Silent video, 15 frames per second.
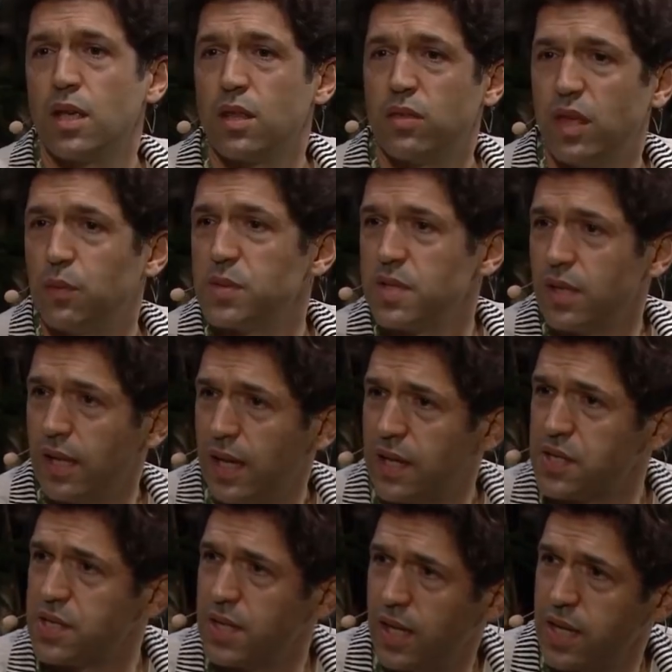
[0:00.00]
that was the
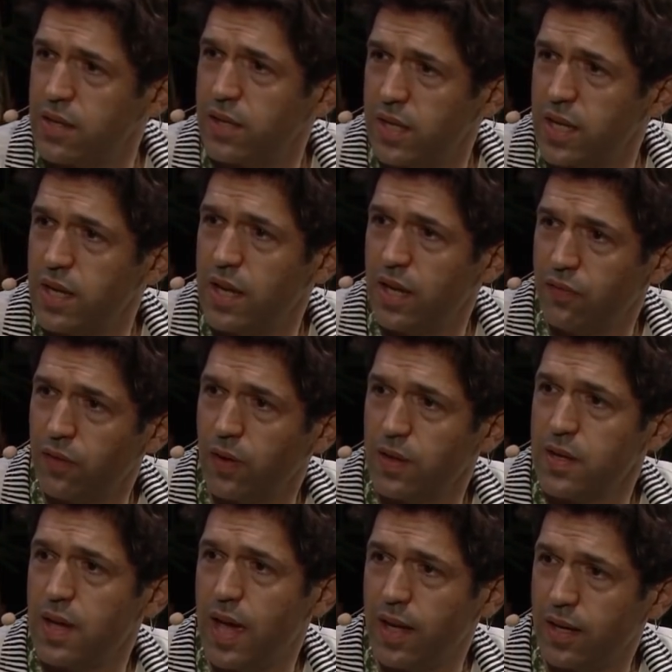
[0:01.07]
last day that he ever
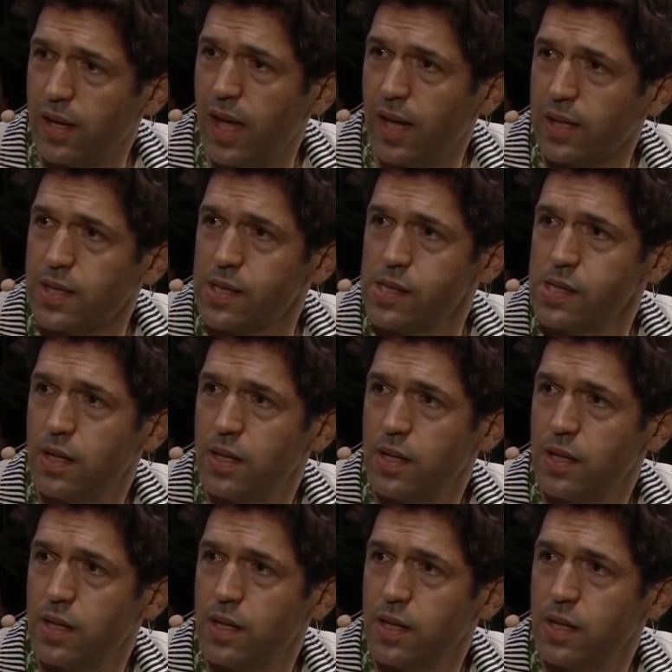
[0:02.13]
had at Attica.